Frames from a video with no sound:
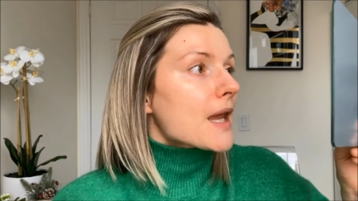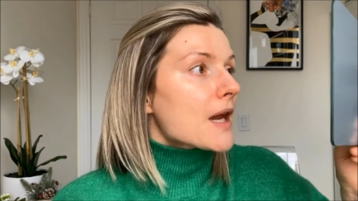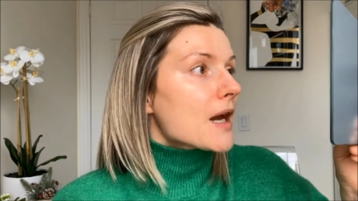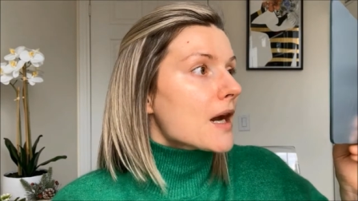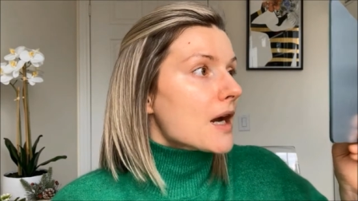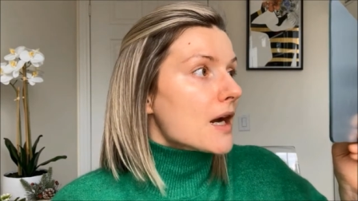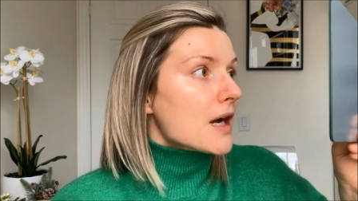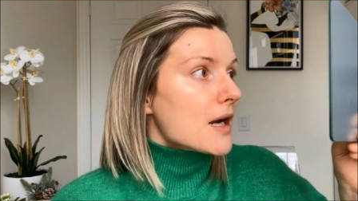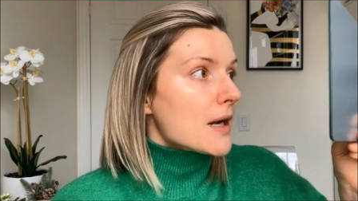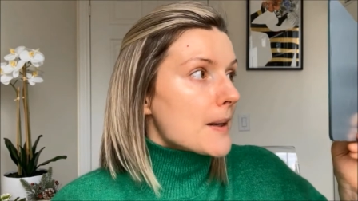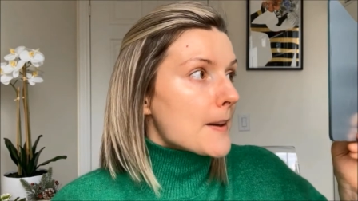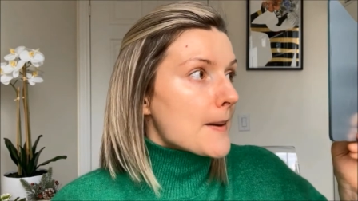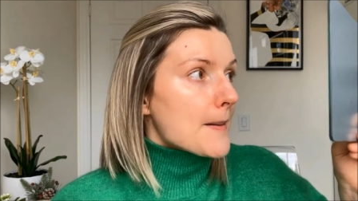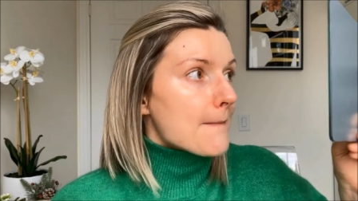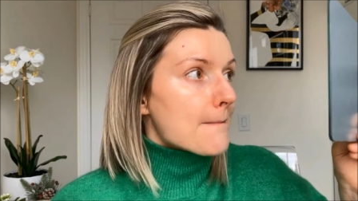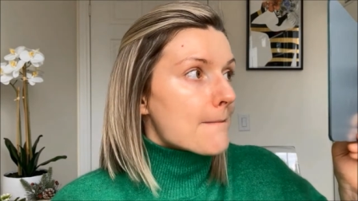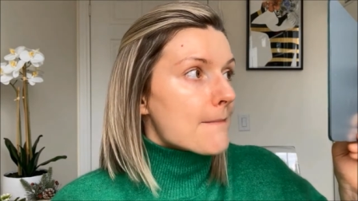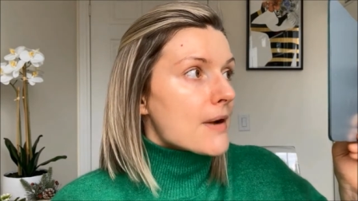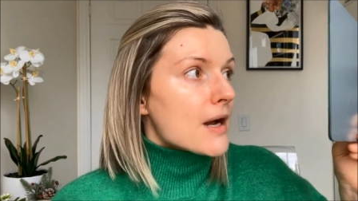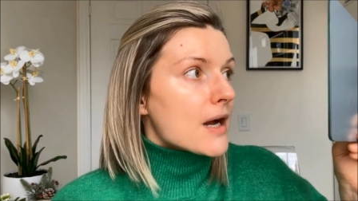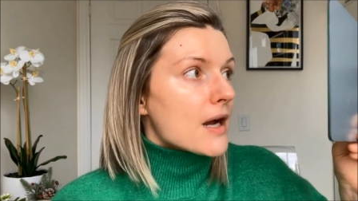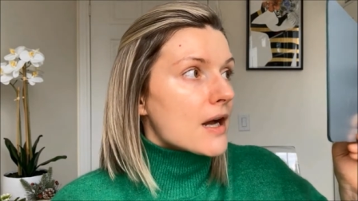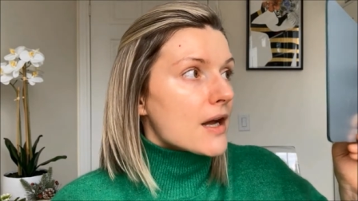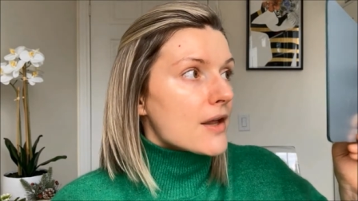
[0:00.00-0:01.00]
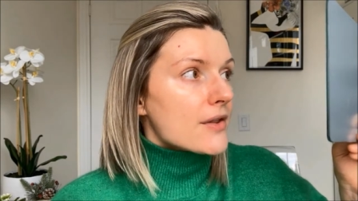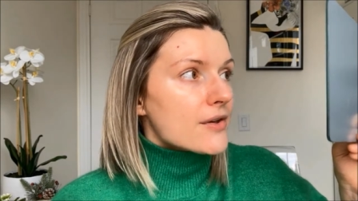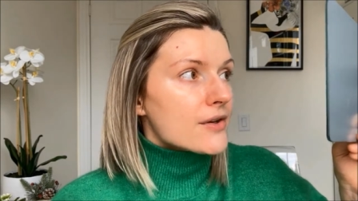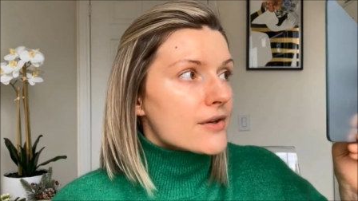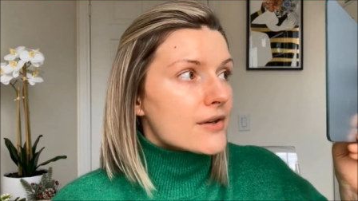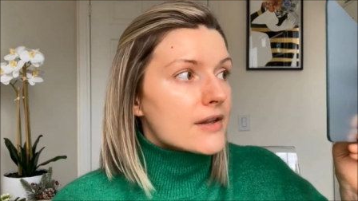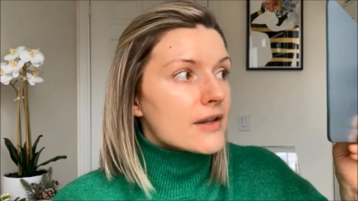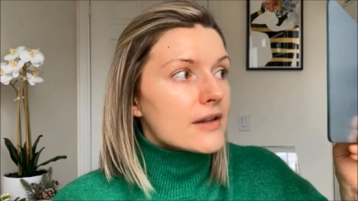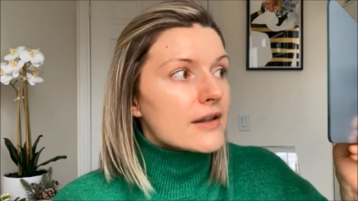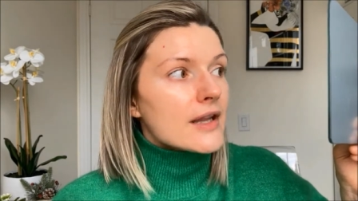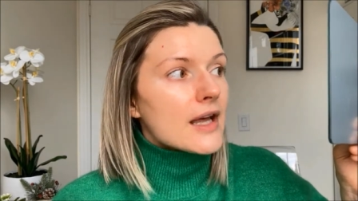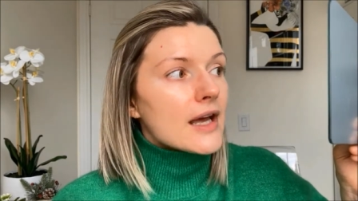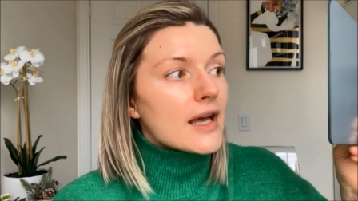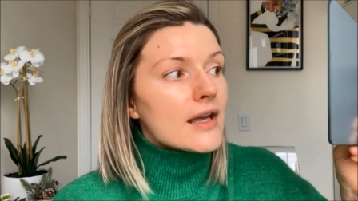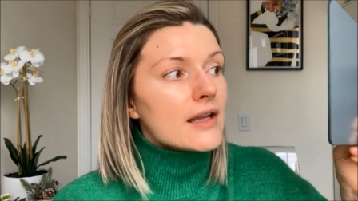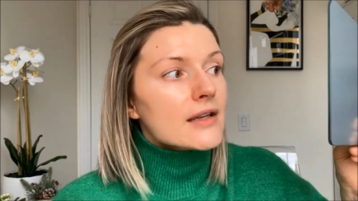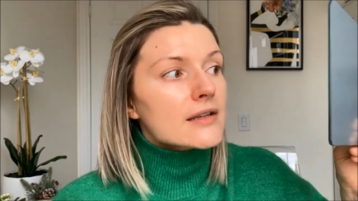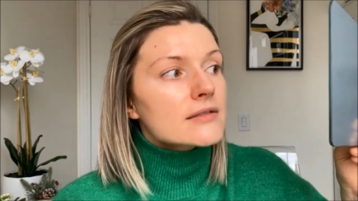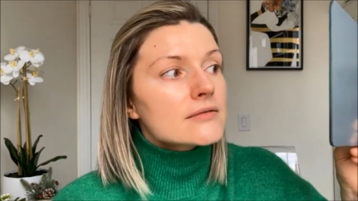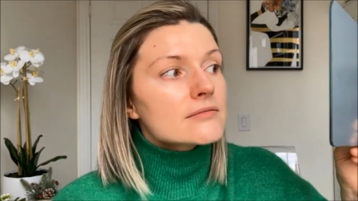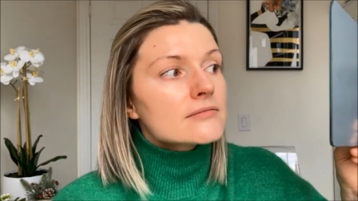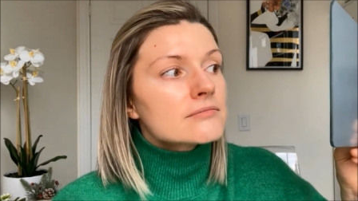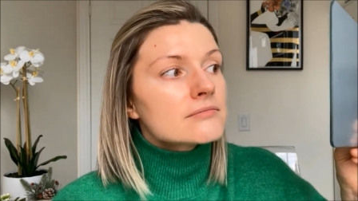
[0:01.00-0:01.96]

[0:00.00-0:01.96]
Other than that,